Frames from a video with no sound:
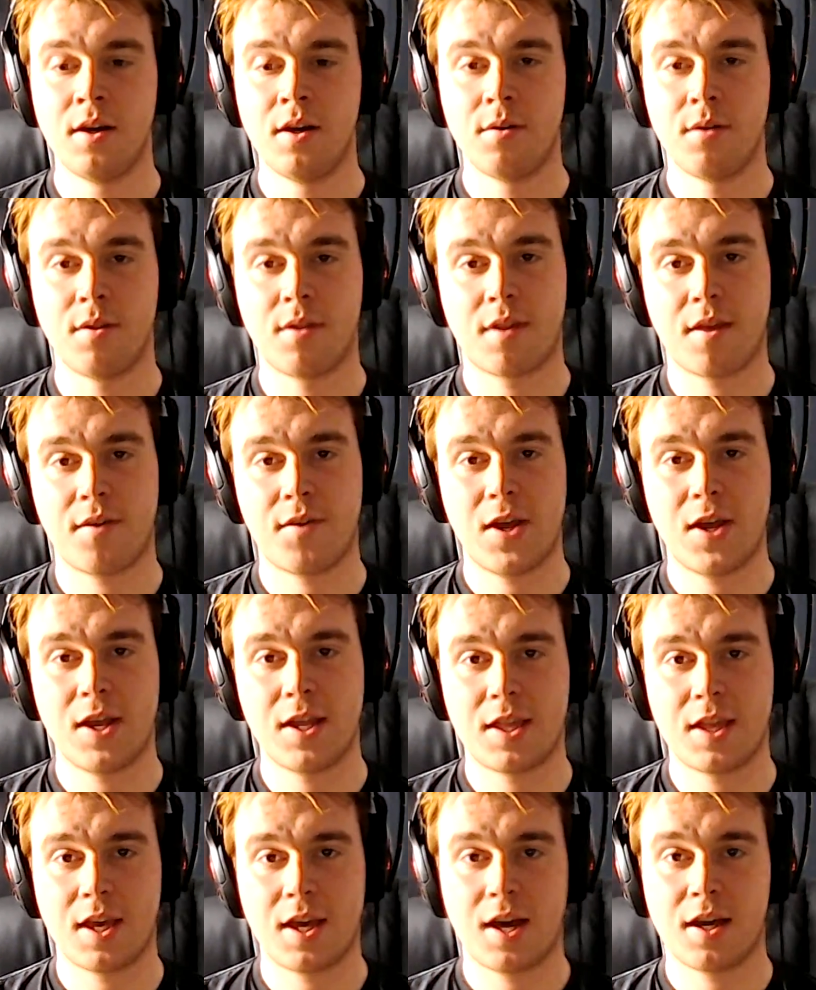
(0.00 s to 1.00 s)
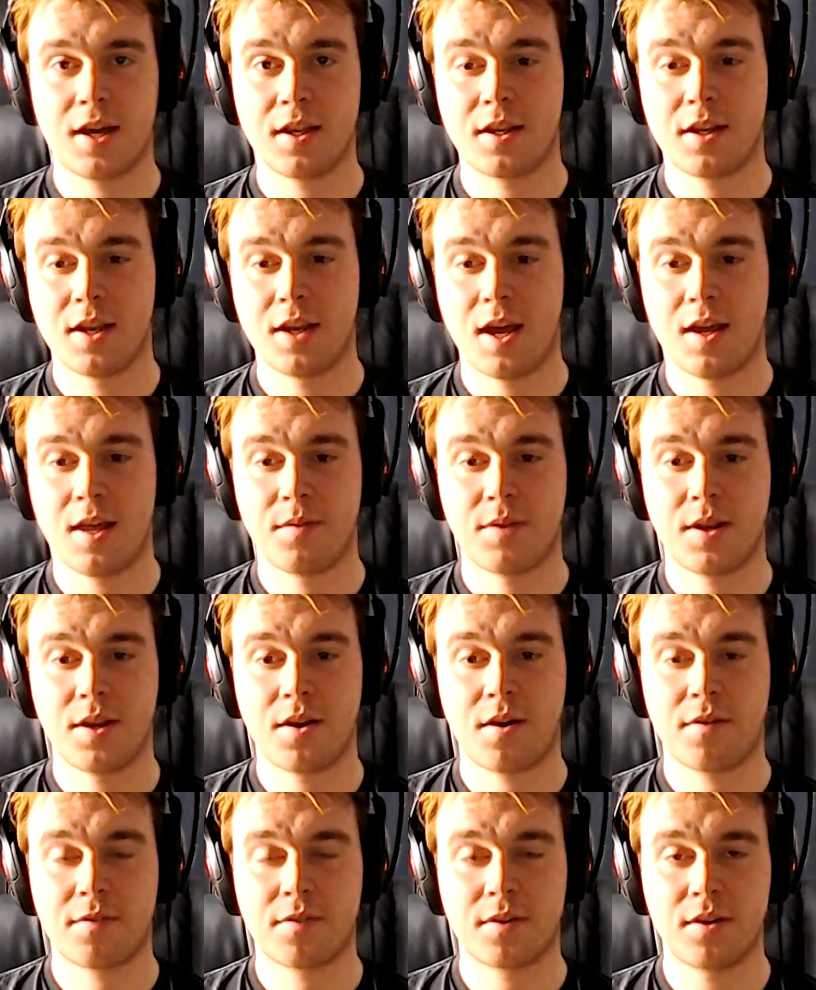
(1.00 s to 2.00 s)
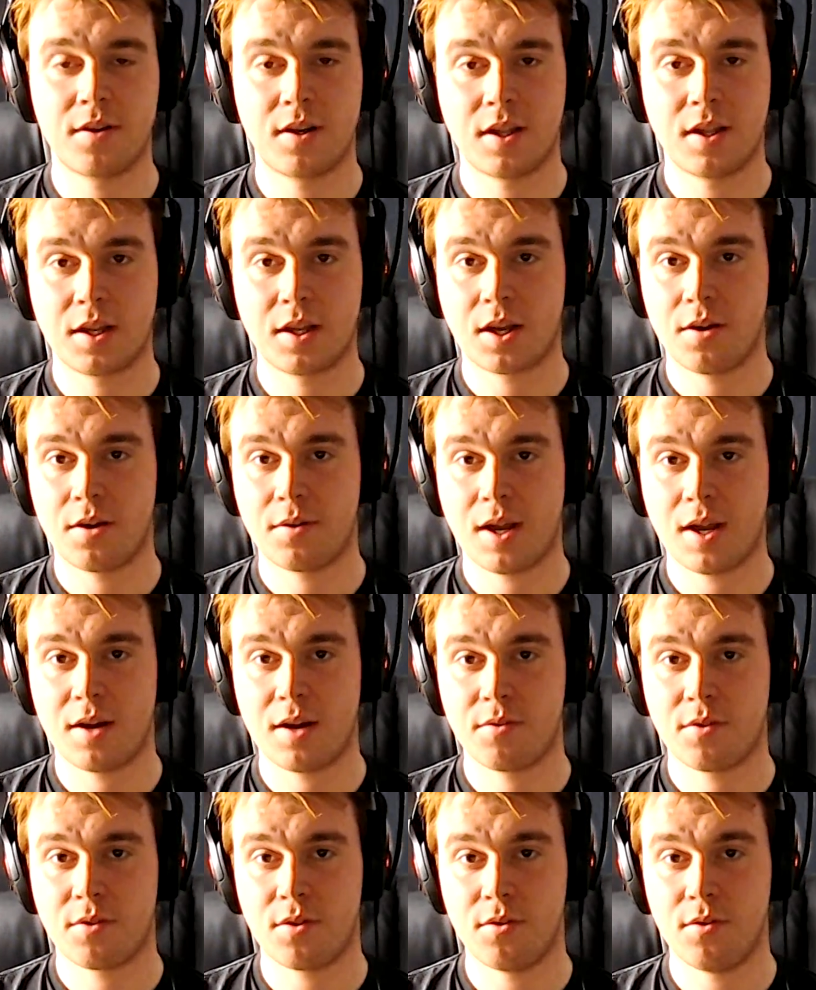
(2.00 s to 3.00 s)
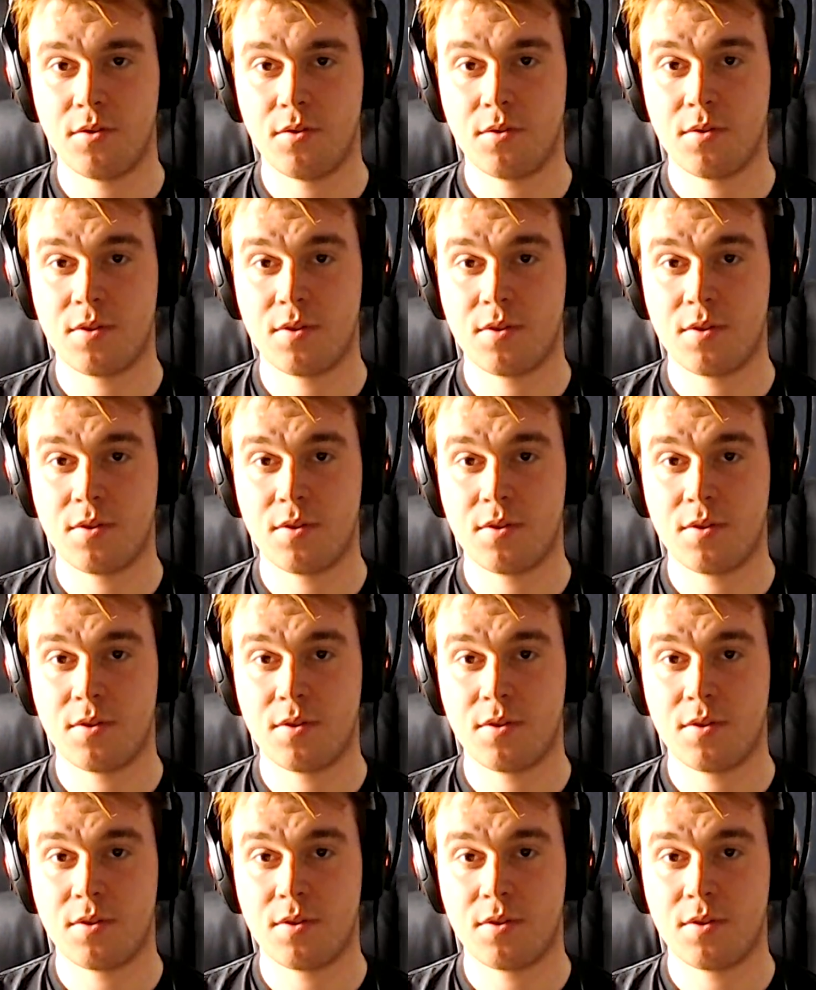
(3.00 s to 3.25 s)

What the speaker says: The 780 Ti did often go down to